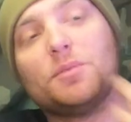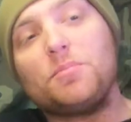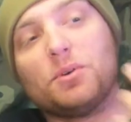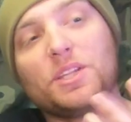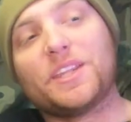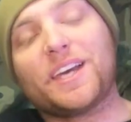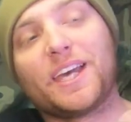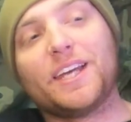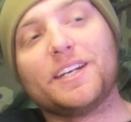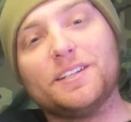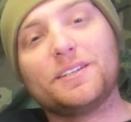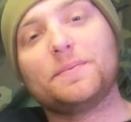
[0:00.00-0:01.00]
breathing
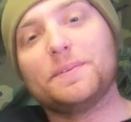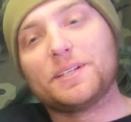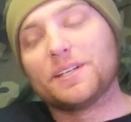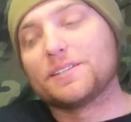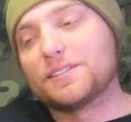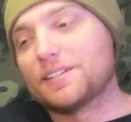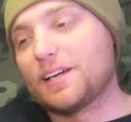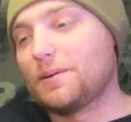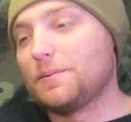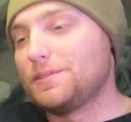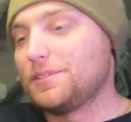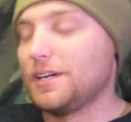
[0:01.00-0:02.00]
in because I
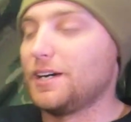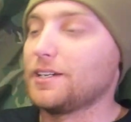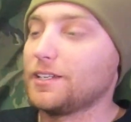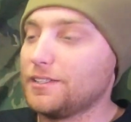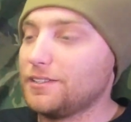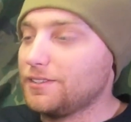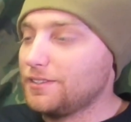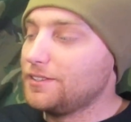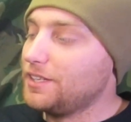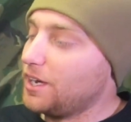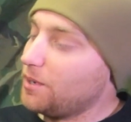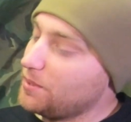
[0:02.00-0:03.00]
was young and
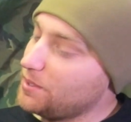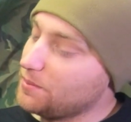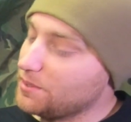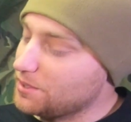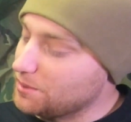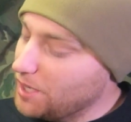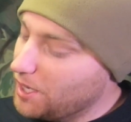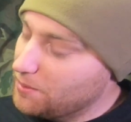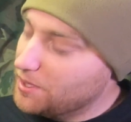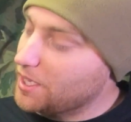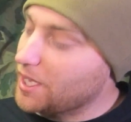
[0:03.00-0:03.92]
dumb and was okay with